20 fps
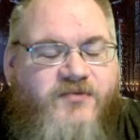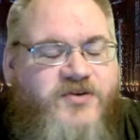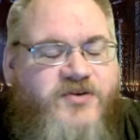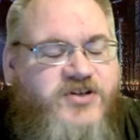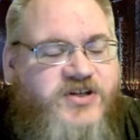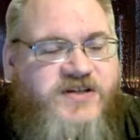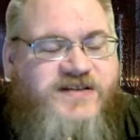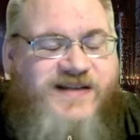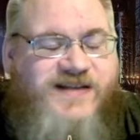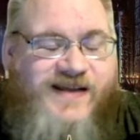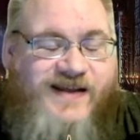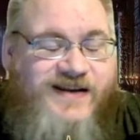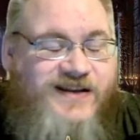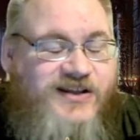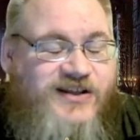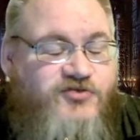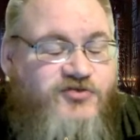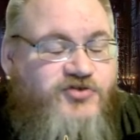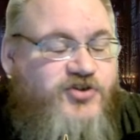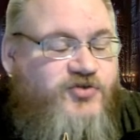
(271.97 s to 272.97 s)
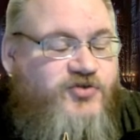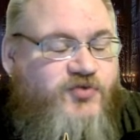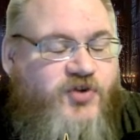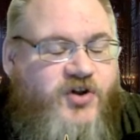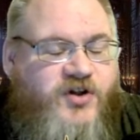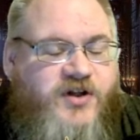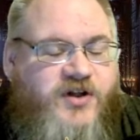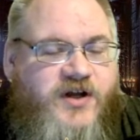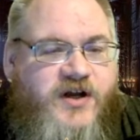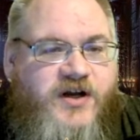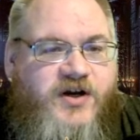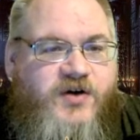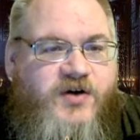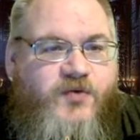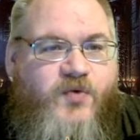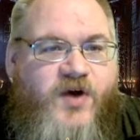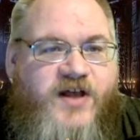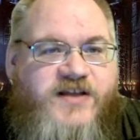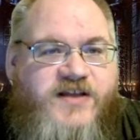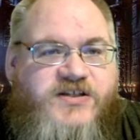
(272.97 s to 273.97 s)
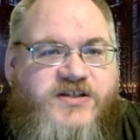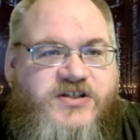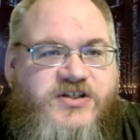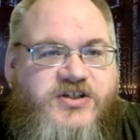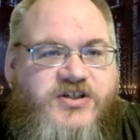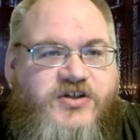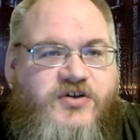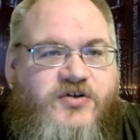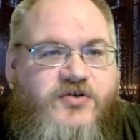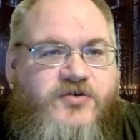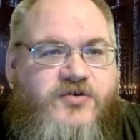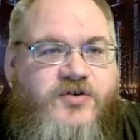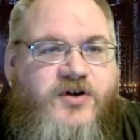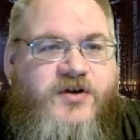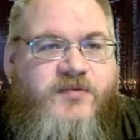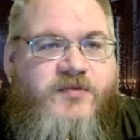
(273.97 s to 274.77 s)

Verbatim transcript: which is unusual, was to